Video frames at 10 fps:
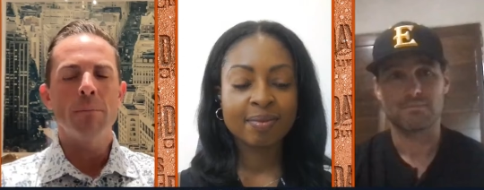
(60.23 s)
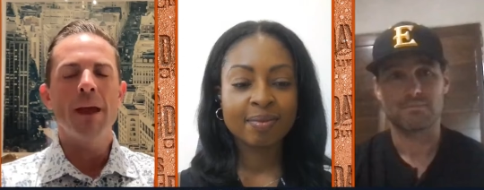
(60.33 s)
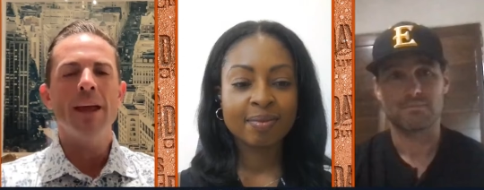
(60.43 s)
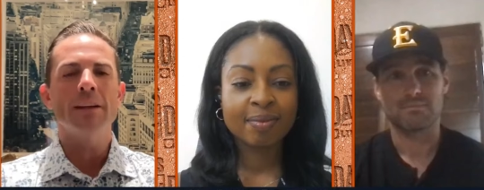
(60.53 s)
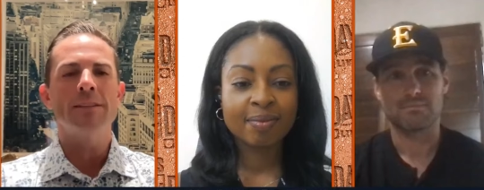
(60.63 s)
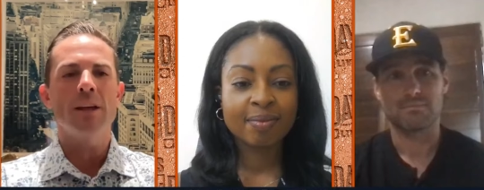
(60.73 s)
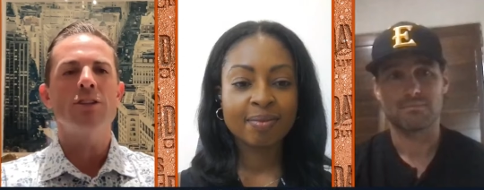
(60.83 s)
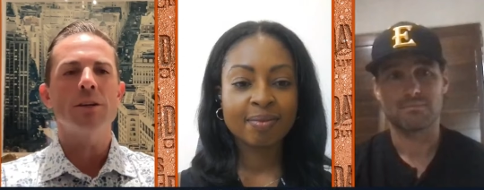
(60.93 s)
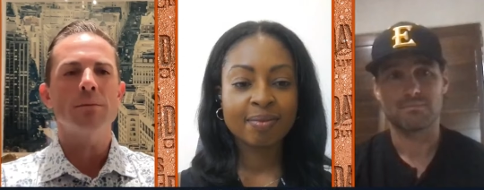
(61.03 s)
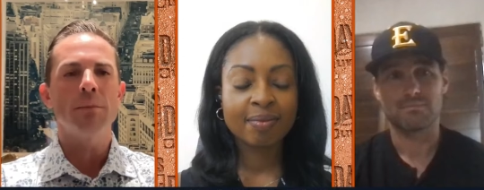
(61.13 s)
Speaker 1: paying
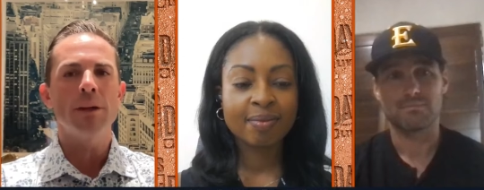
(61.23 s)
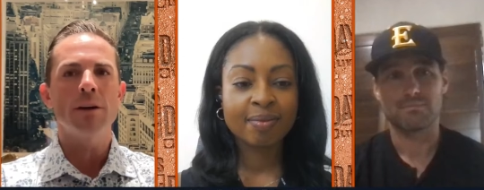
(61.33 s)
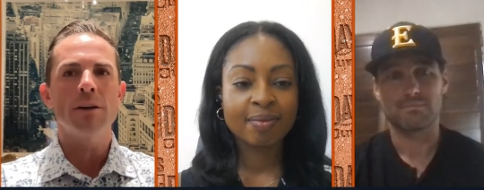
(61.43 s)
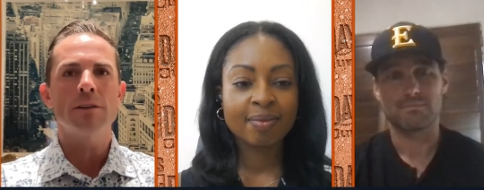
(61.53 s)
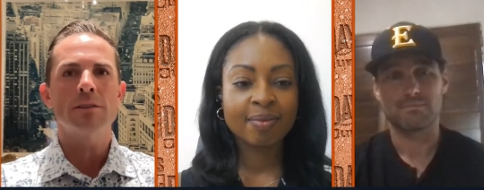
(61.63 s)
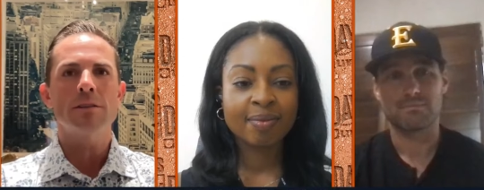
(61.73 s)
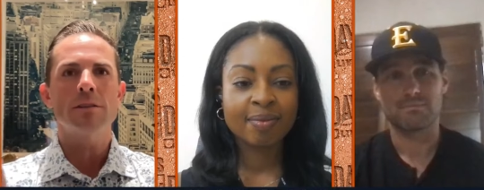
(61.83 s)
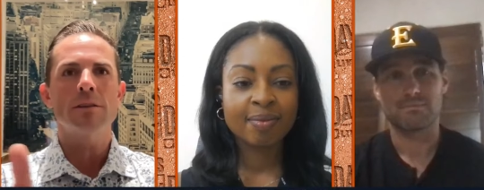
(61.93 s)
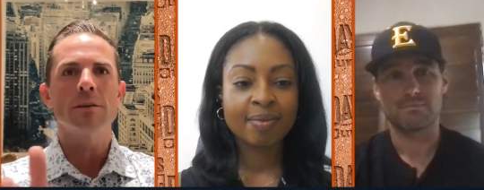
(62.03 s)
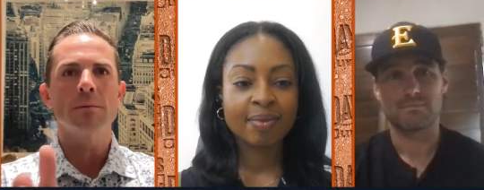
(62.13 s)
attention because
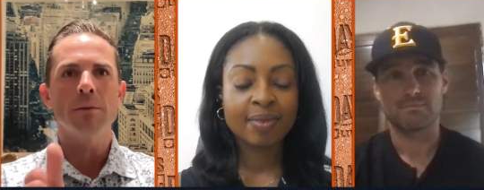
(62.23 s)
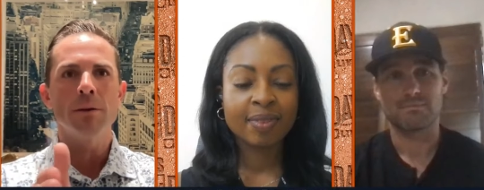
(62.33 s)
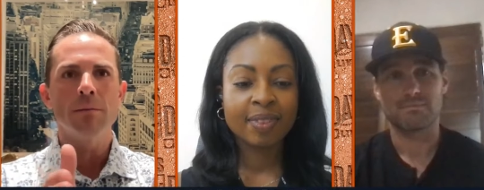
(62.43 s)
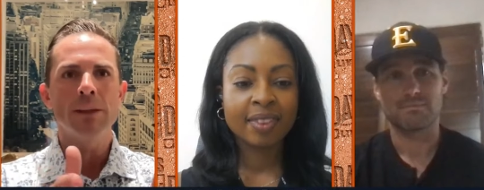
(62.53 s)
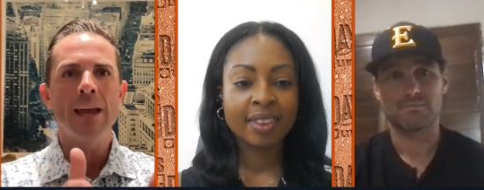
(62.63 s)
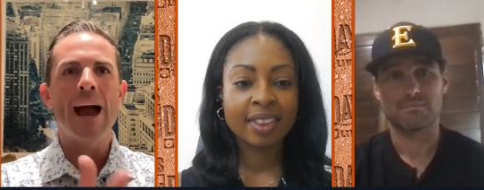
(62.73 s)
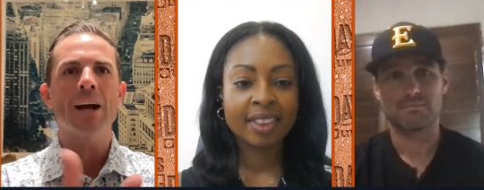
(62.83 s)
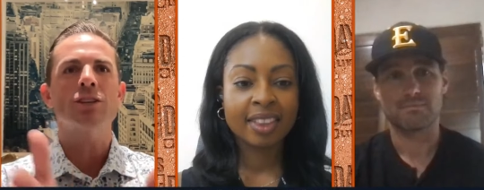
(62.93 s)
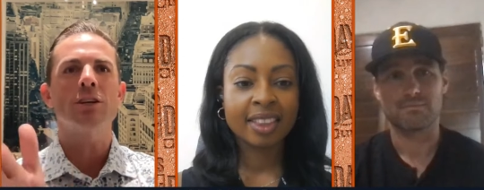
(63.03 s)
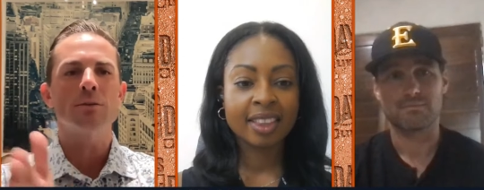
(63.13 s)
the
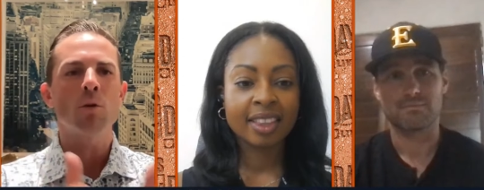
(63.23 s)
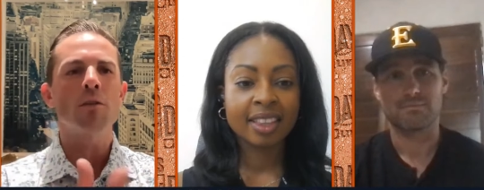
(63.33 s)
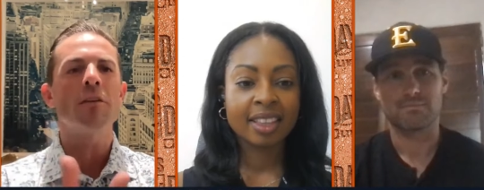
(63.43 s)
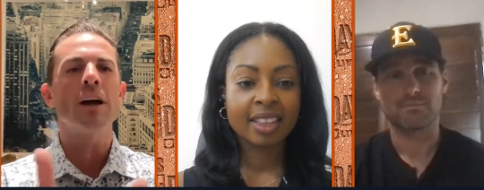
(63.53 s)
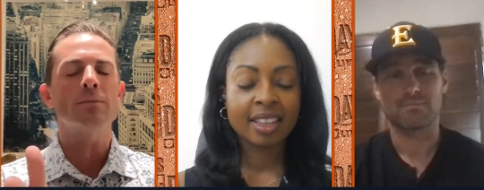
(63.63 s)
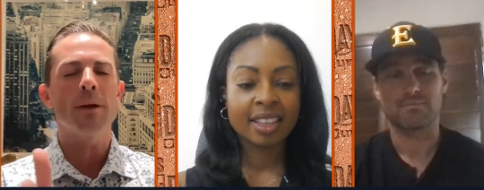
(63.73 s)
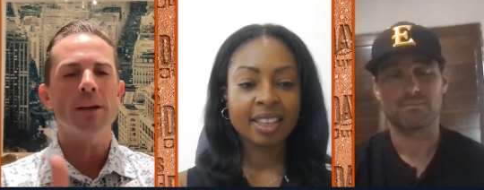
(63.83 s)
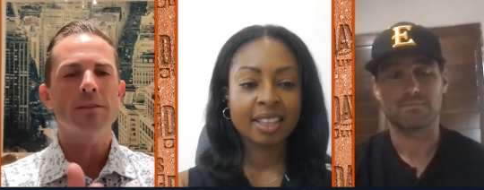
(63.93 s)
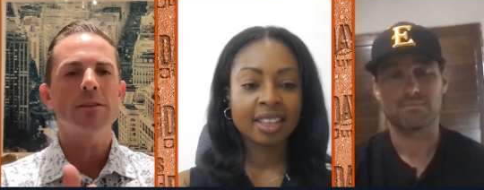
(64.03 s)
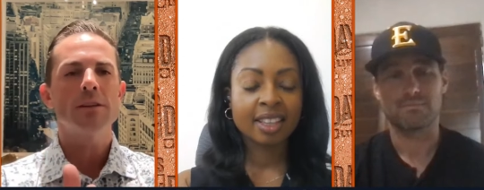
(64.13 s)
action is more fast
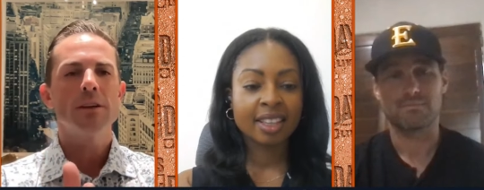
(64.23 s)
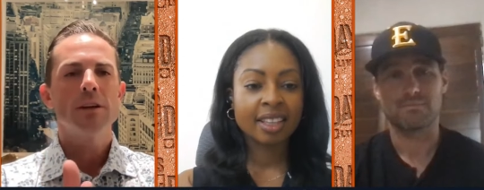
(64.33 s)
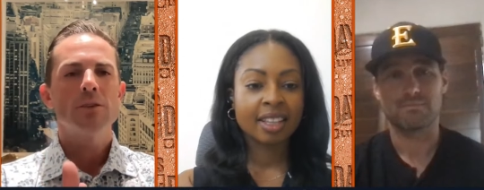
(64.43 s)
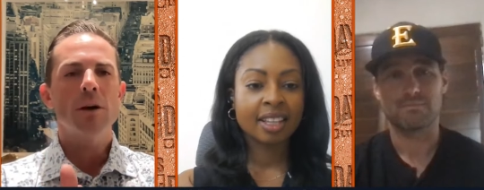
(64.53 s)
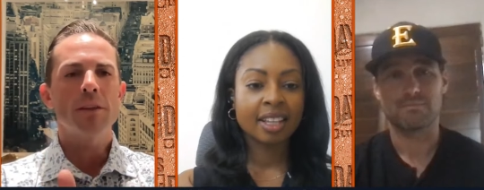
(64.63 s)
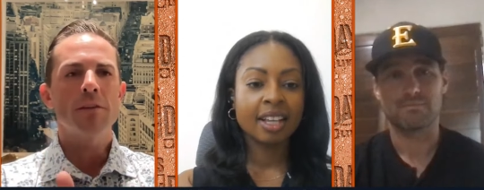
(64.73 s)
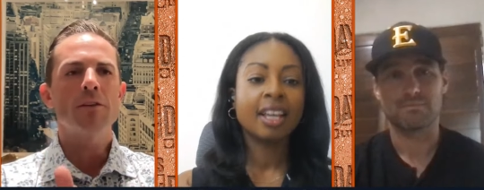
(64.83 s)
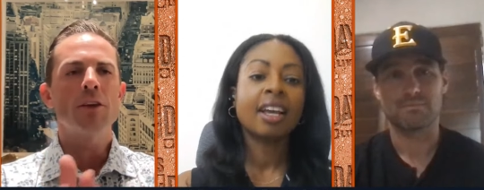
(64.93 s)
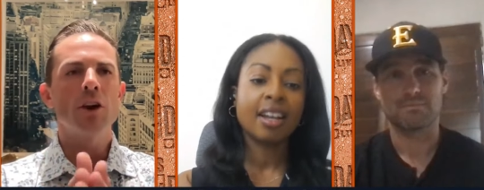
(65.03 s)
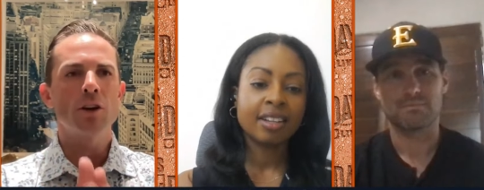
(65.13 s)
paced. So I think for
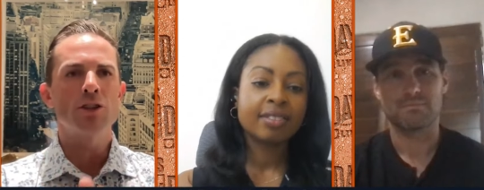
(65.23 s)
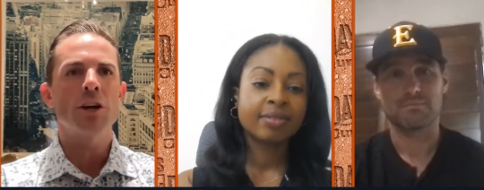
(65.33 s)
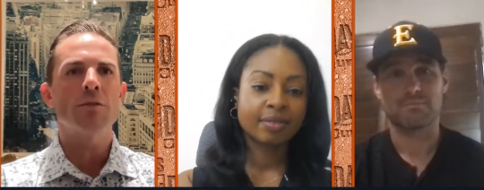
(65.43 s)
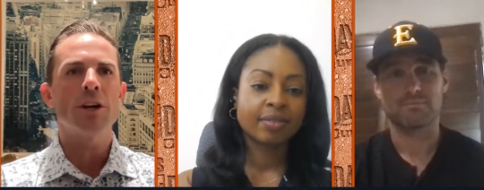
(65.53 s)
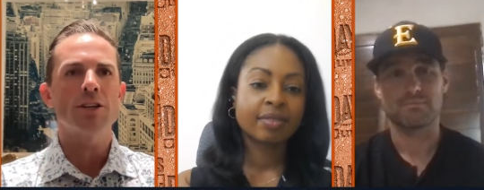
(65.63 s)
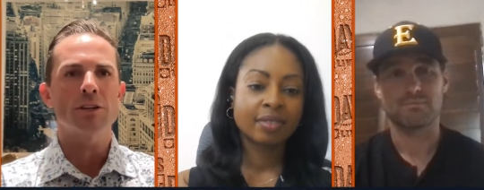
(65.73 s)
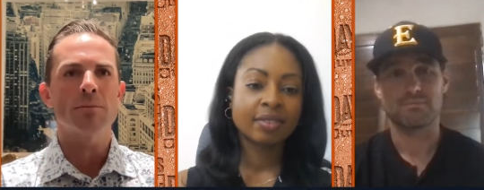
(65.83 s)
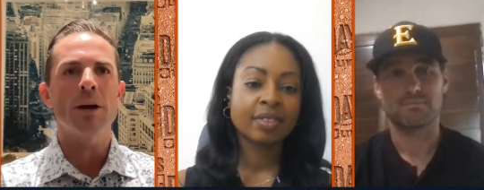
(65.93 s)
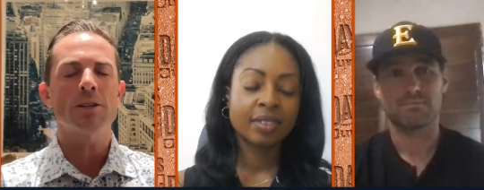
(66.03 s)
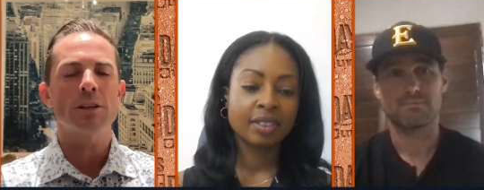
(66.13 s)
the younger generation,
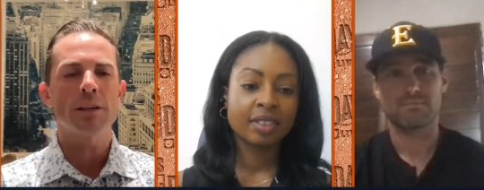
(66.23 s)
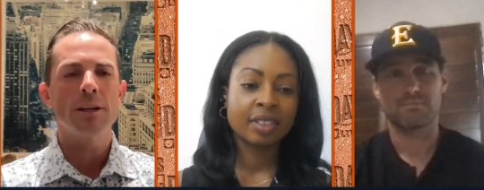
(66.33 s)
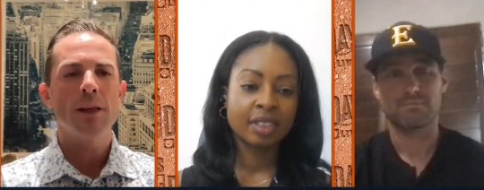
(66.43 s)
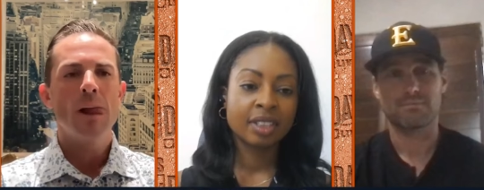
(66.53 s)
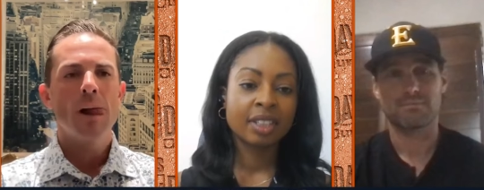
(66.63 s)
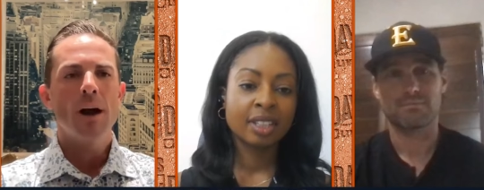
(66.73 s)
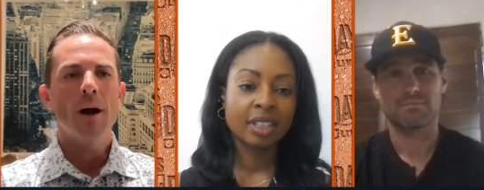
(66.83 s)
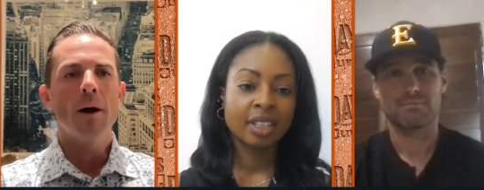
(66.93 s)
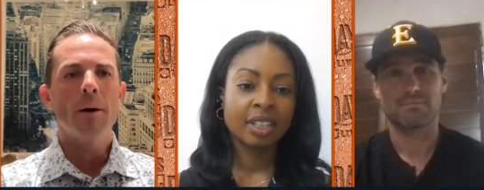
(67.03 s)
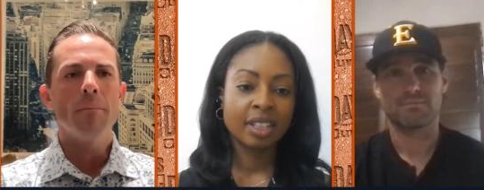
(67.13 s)
especially,
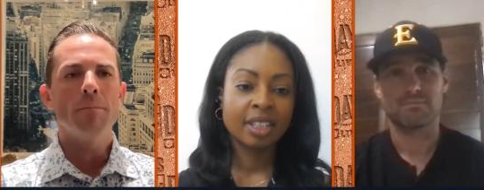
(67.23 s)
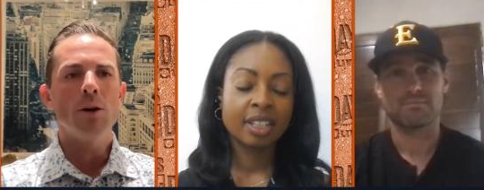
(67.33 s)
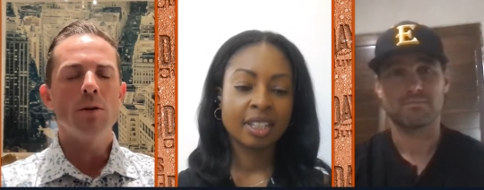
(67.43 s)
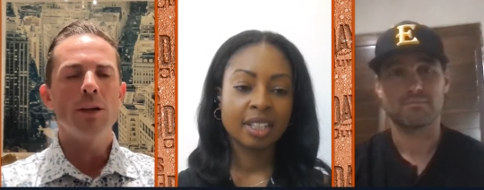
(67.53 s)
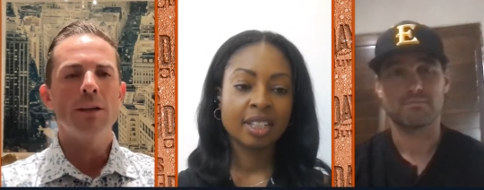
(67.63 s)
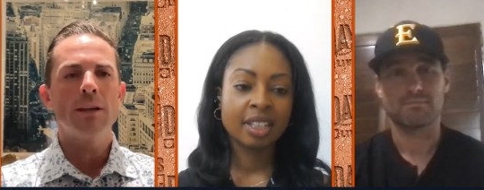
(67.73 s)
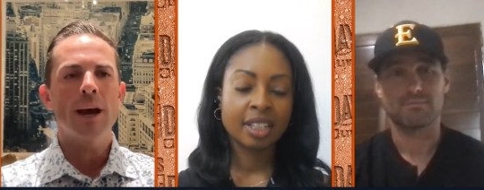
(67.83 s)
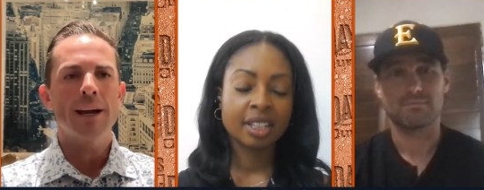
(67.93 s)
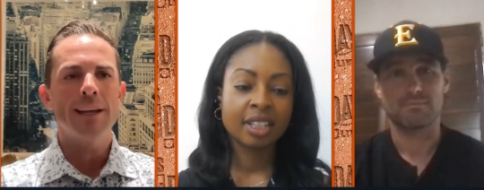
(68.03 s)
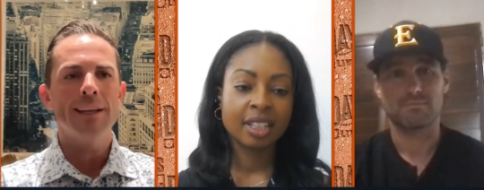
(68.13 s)
you know,
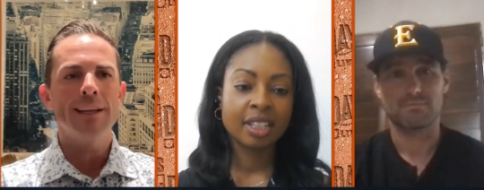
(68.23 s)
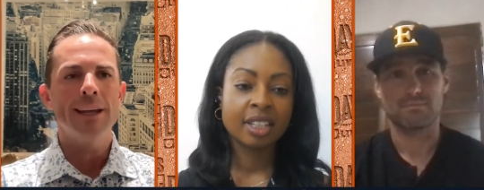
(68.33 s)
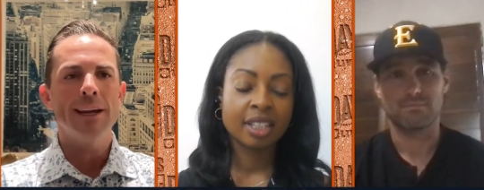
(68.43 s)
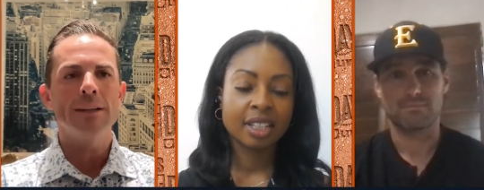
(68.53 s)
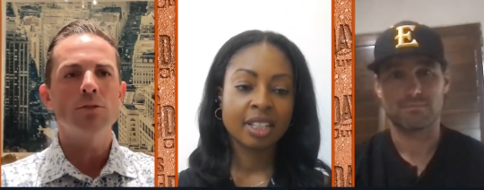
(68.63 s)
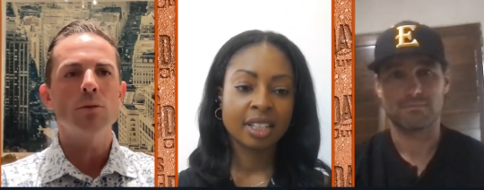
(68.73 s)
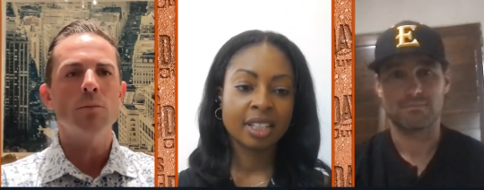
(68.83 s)
kind of getting to a